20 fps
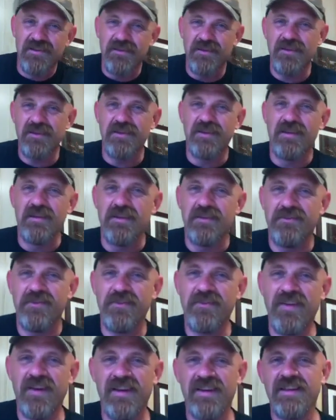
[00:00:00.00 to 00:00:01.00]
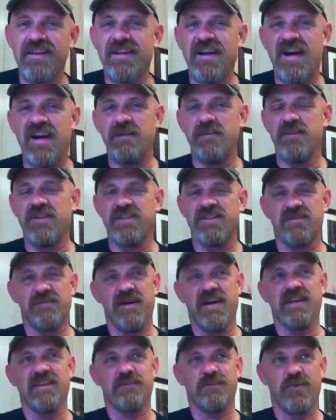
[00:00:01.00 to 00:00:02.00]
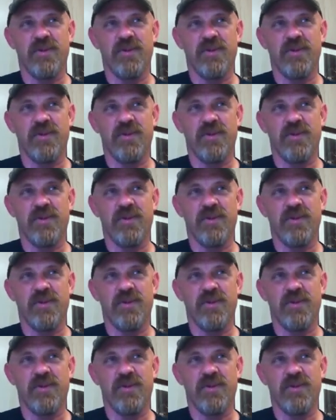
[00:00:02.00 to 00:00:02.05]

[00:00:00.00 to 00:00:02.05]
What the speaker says: But if you've got any comments about the